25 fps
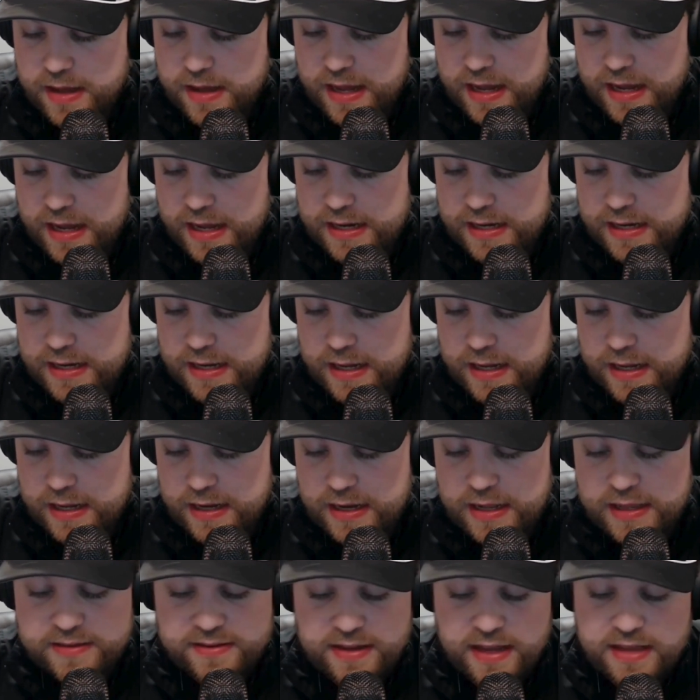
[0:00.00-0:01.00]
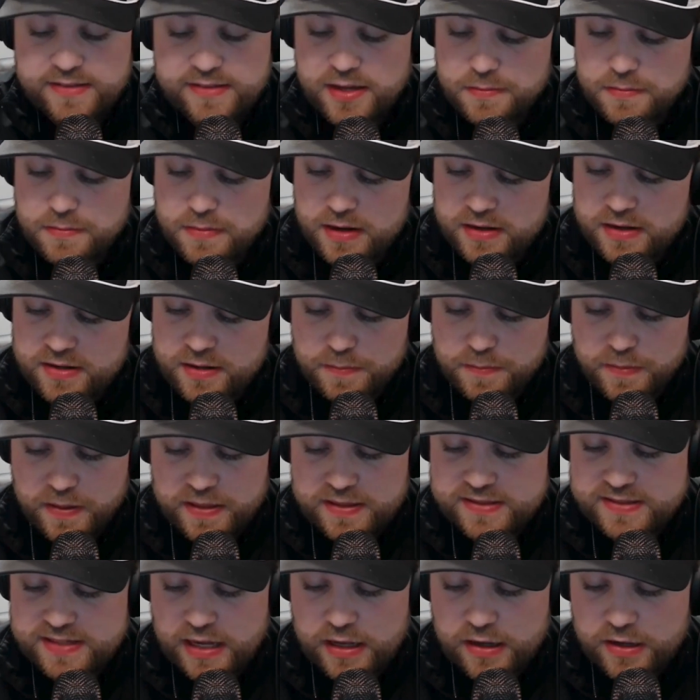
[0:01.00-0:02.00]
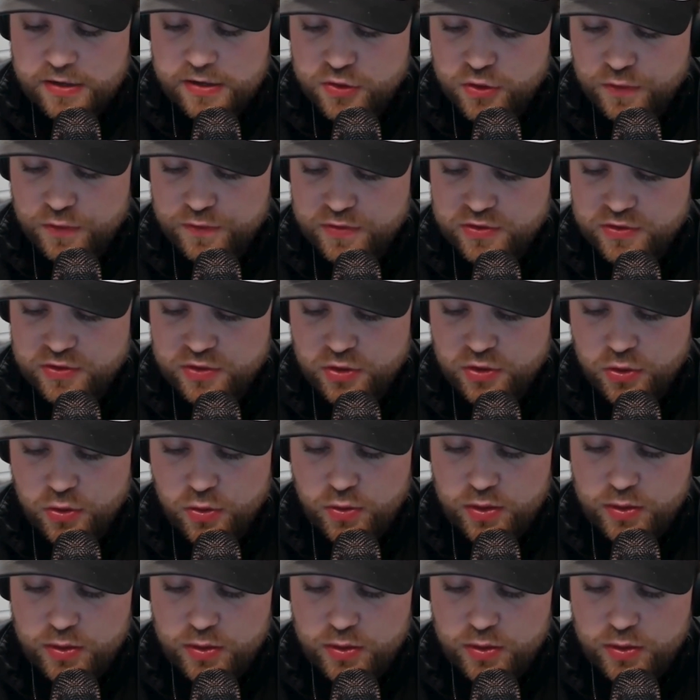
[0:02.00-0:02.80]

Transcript: And in his 18 minutes, he played solid, 2 for 2.